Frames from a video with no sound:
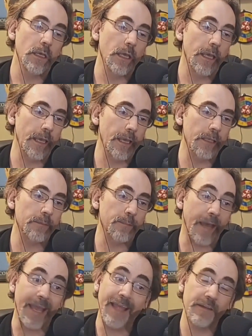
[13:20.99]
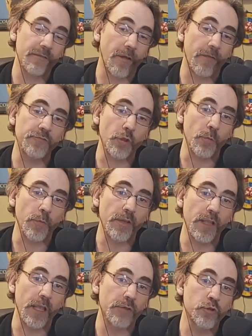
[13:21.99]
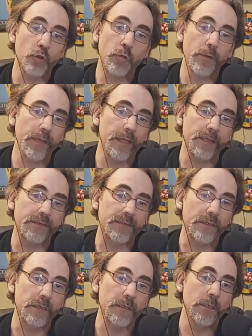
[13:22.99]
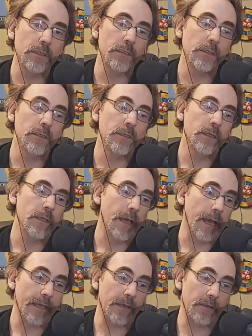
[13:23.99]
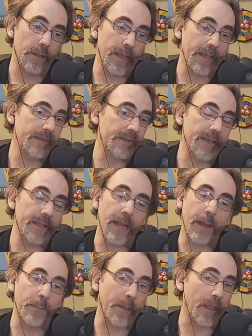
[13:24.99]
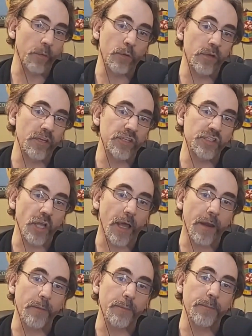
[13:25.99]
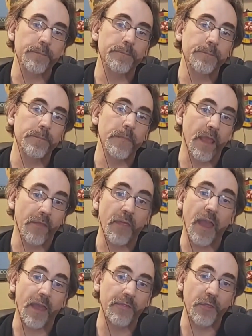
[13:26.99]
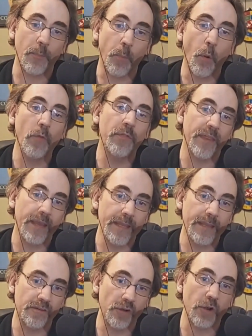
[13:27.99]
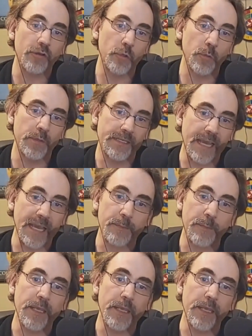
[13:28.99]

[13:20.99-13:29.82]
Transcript: And my hat's off to him. It truly is. Like I said, I probably would have just shot him at the point that he started to attack me.